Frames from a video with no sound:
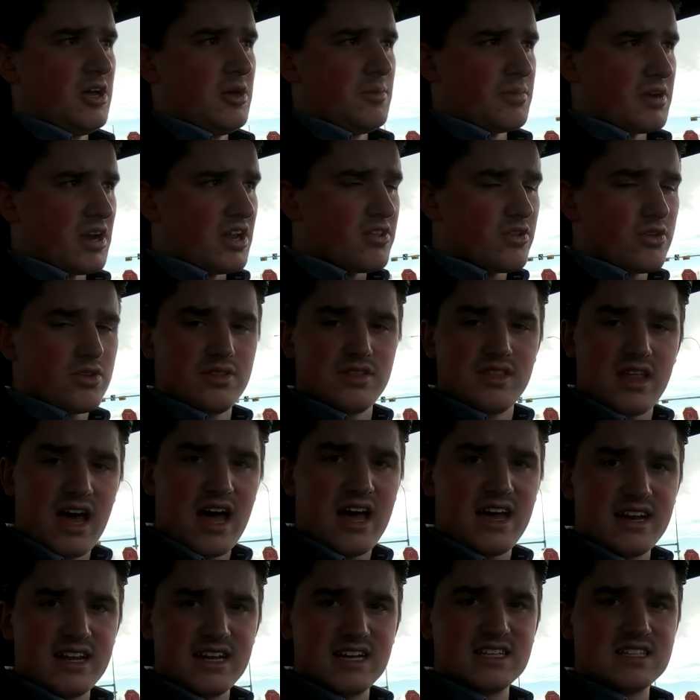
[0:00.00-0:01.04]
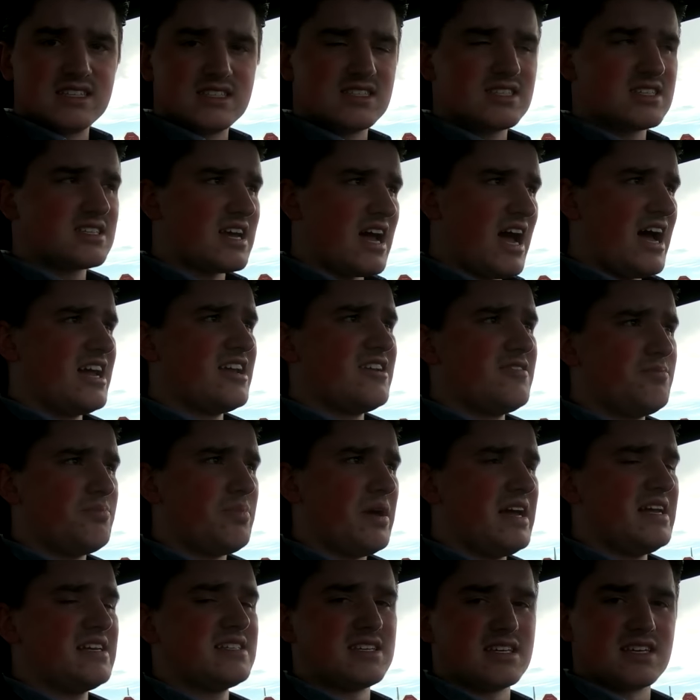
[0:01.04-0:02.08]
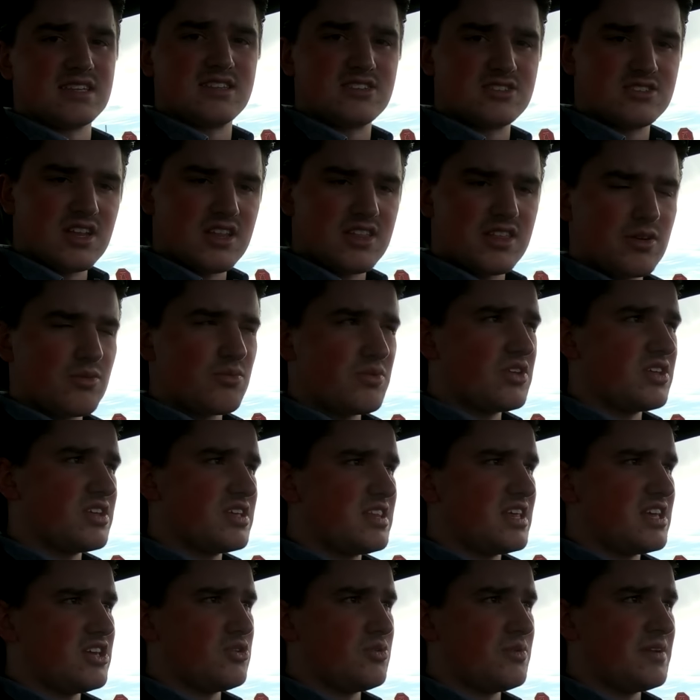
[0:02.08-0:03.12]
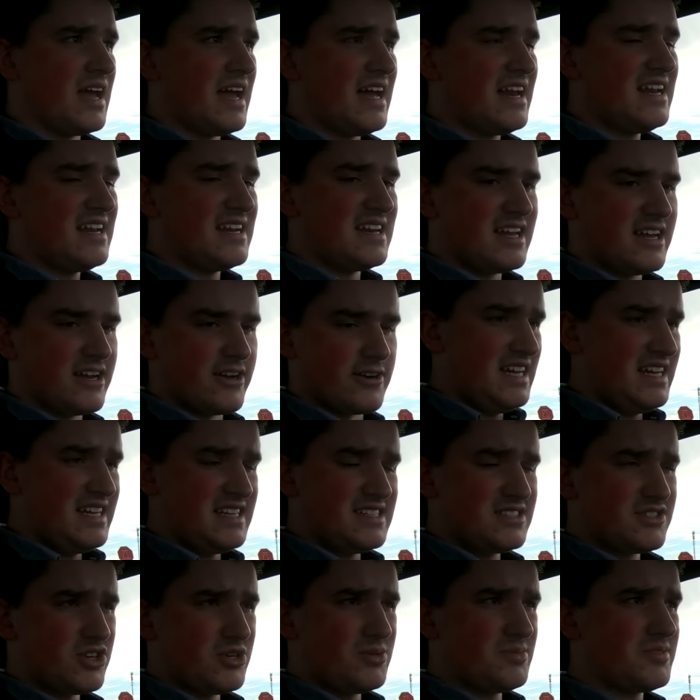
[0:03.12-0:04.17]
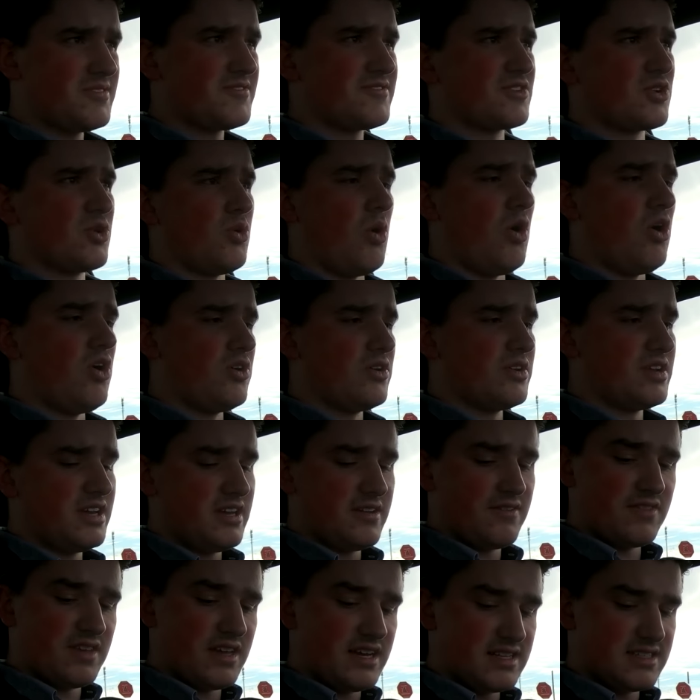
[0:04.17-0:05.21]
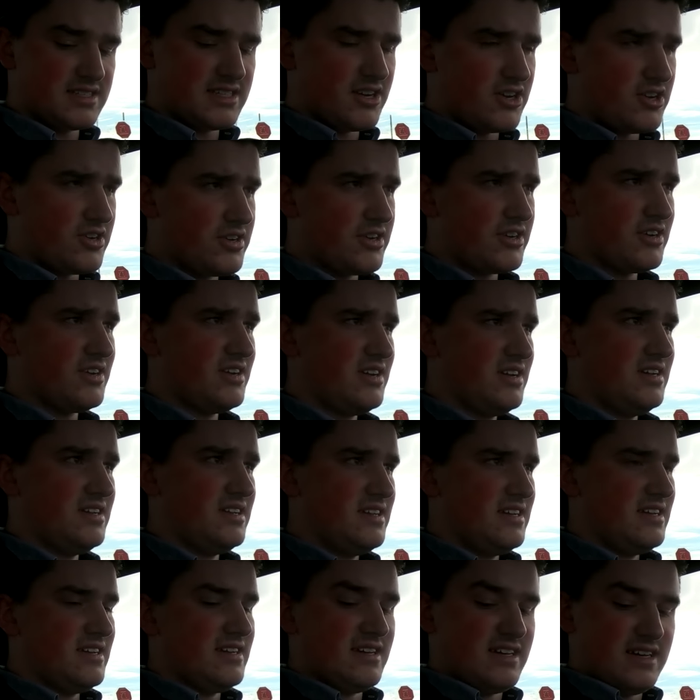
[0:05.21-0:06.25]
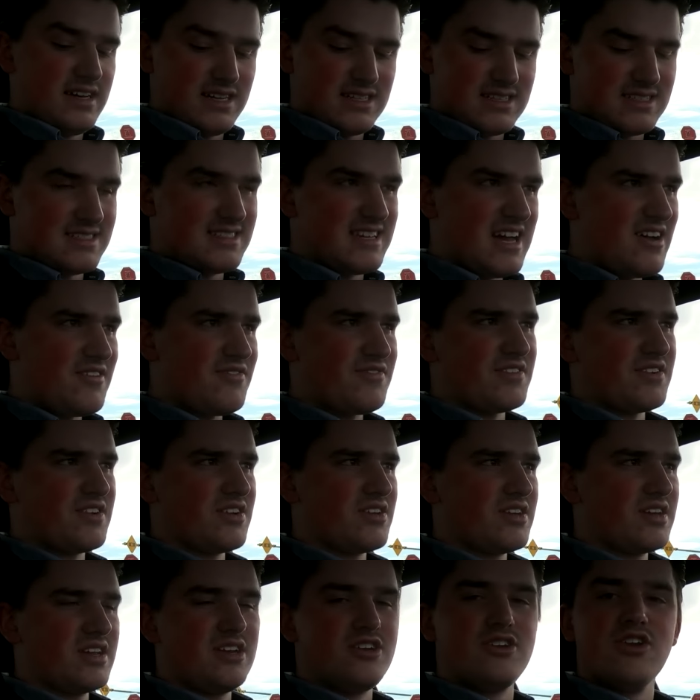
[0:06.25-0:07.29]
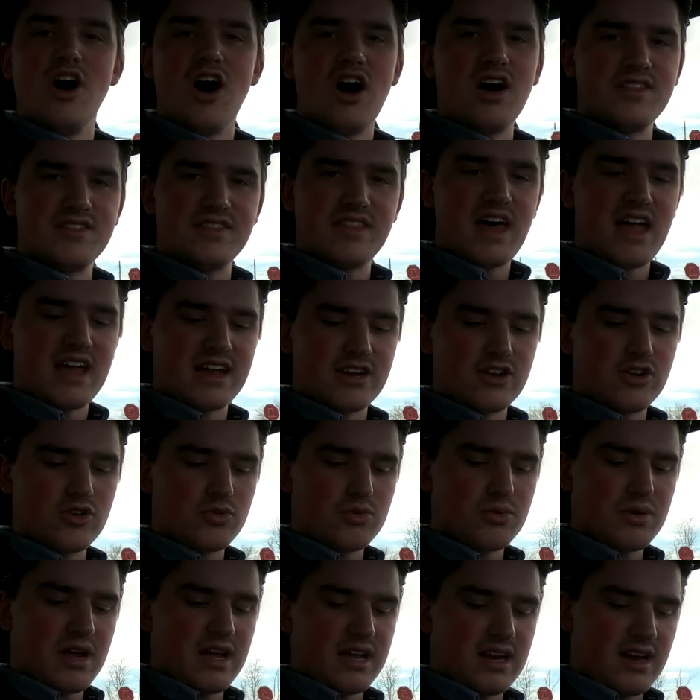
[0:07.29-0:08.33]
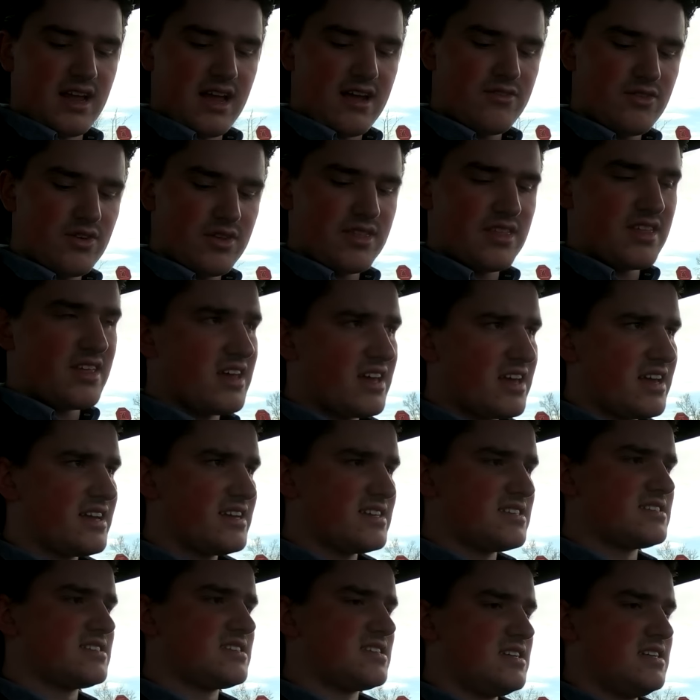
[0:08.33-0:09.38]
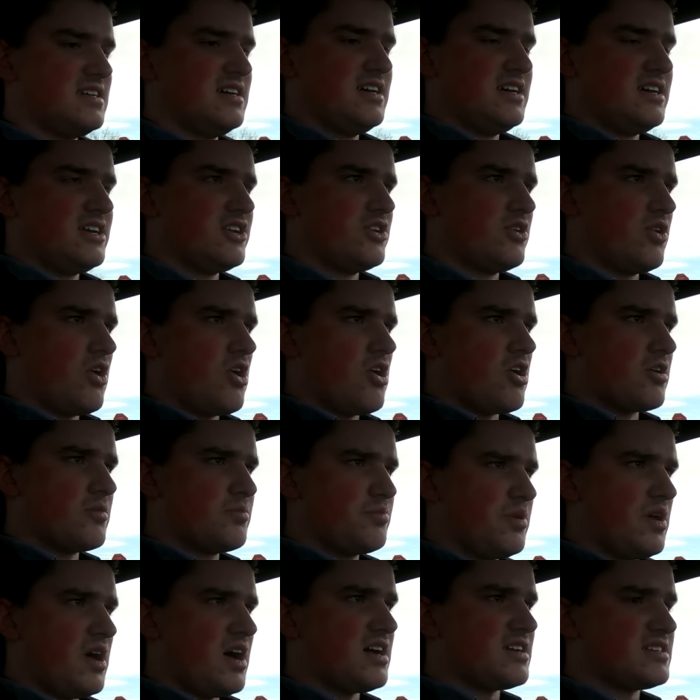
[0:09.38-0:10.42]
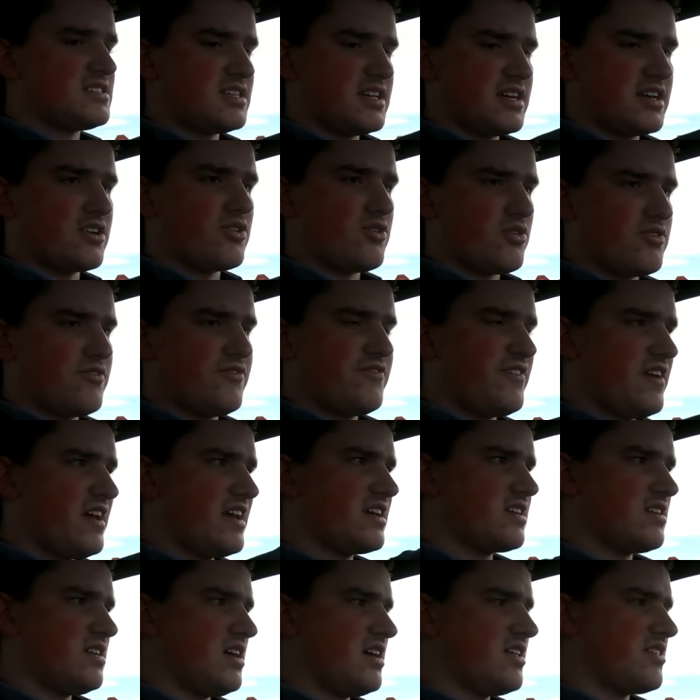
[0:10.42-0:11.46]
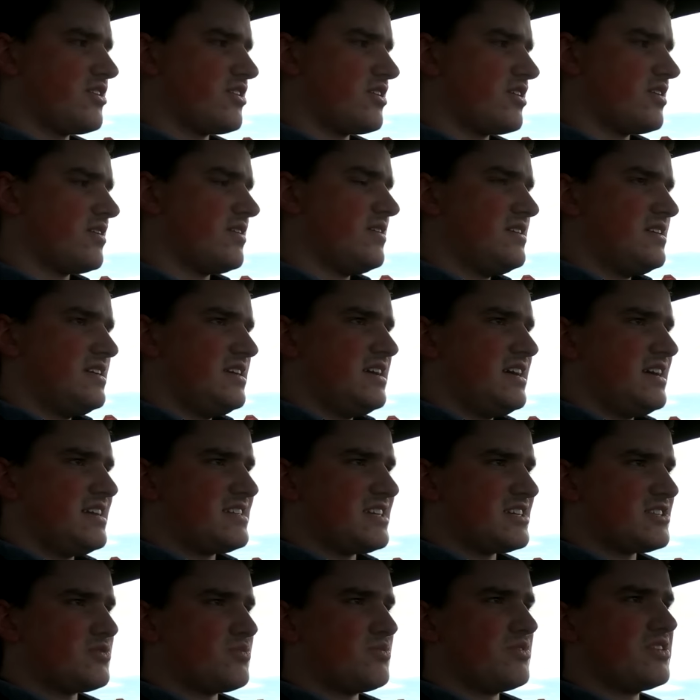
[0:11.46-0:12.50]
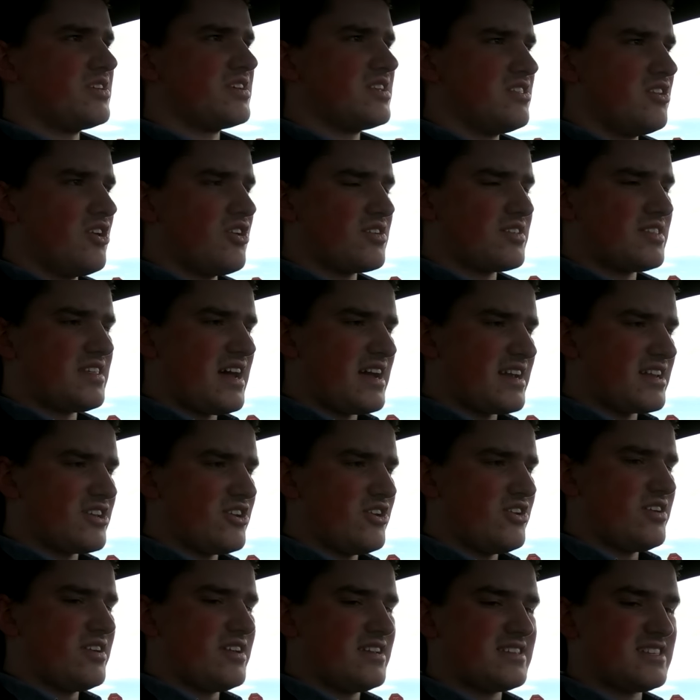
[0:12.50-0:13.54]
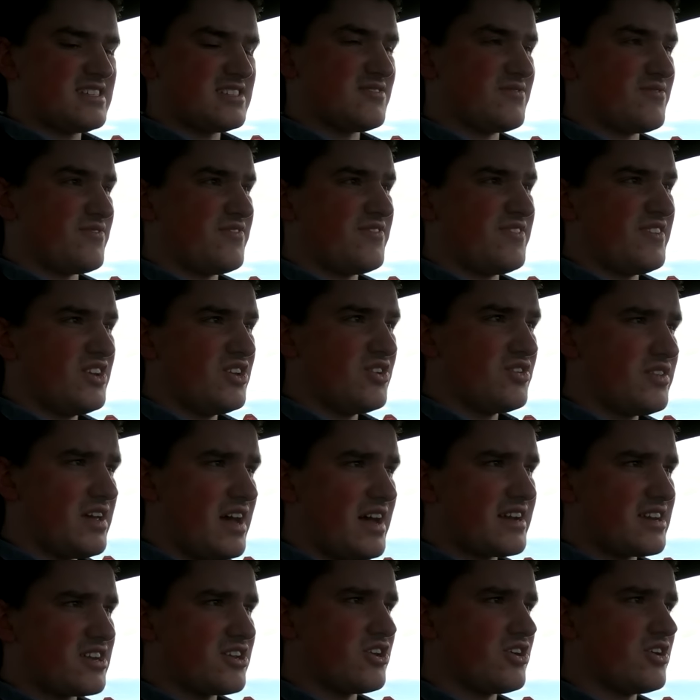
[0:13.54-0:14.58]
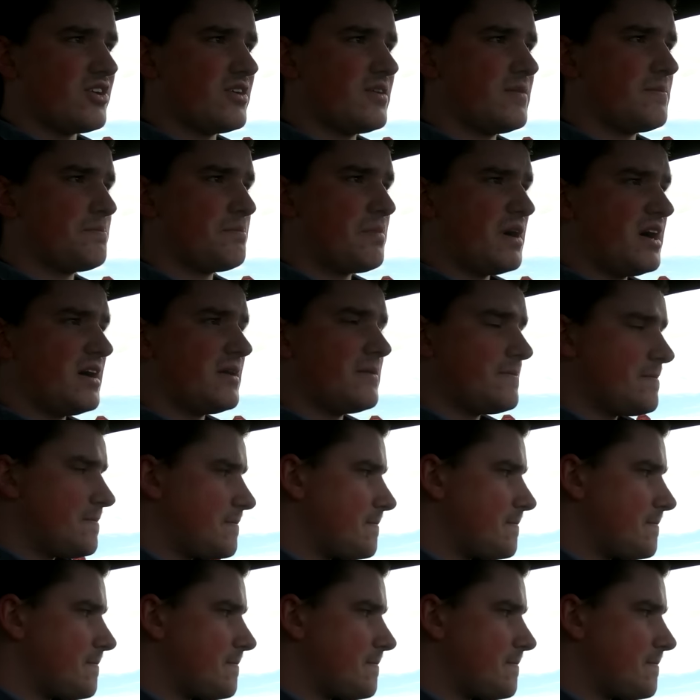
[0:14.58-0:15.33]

But other than that, it's kind of basic. There's nothing really that you get in here. And in terms of the quality of the interior, it's definitely not that great. Everything is, hard plastic or fake leather. It doesn't really look that good. It doesn't feel that good. But,